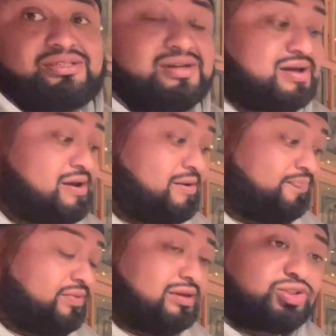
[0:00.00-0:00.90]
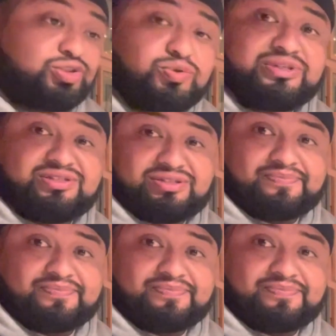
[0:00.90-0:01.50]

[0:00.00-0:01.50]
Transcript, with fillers: I'm sorry, guys. Chuy's.